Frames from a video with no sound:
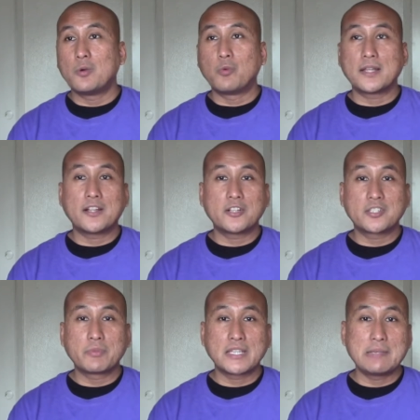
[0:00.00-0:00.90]
what
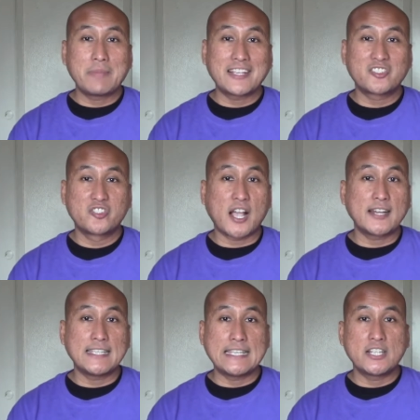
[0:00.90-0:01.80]
ultimately makes
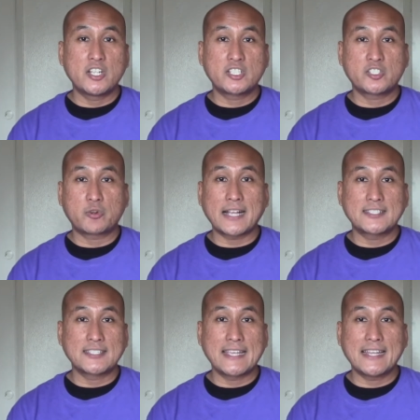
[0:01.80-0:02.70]
Johnny English Strikes
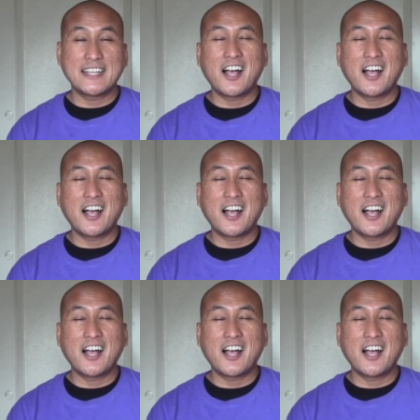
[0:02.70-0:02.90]
Again